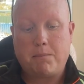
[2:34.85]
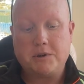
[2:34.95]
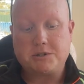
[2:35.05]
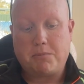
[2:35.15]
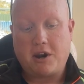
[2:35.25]

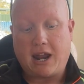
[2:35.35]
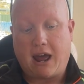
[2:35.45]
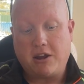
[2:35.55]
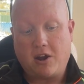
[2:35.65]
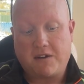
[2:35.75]
But to put it
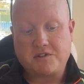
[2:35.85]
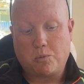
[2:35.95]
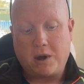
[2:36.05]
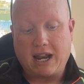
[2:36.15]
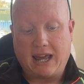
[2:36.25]
out, you have to
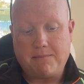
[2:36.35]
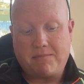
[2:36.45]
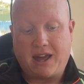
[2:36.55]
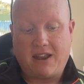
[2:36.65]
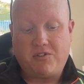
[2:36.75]
wiggle it.
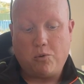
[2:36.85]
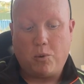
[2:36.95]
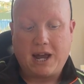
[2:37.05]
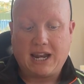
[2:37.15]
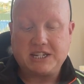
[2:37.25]
And if you
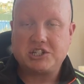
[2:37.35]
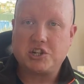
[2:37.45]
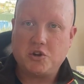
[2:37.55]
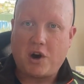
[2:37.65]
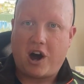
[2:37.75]
wiggle it
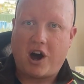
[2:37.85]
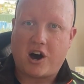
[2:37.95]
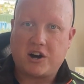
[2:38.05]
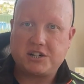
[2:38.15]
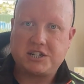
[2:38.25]
too
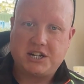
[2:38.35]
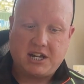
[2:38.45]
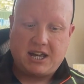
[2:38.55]
hard,